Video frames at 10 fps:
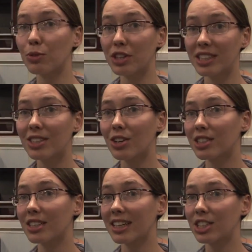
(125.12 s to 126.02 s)
around these
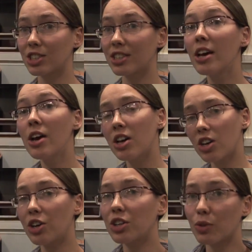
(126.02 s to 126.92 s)
constellations
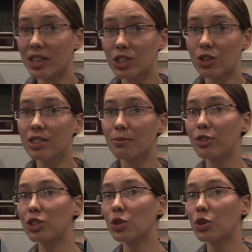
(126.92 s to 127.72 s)
and how the Greeks used them for